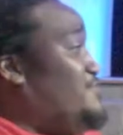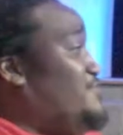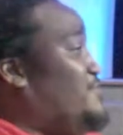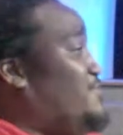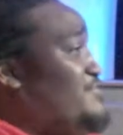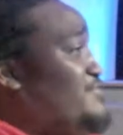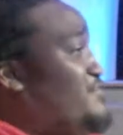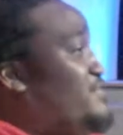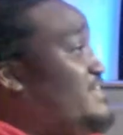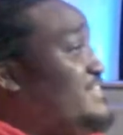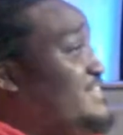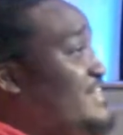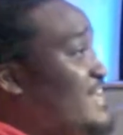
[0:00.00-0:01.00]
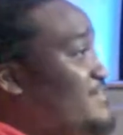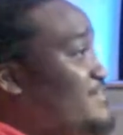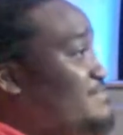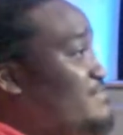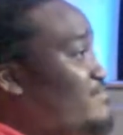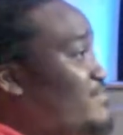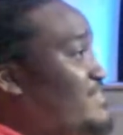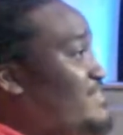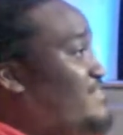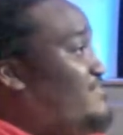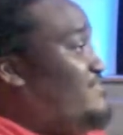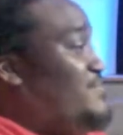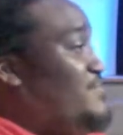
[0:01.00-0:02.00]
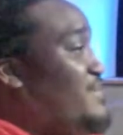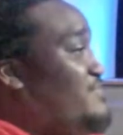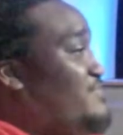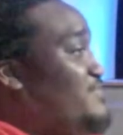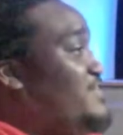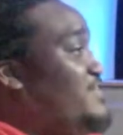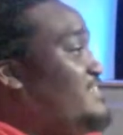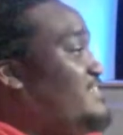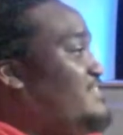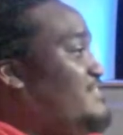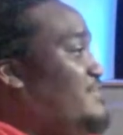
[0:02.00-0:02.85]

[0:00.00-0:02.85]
for whatever reason. That was my brother for whatever reason.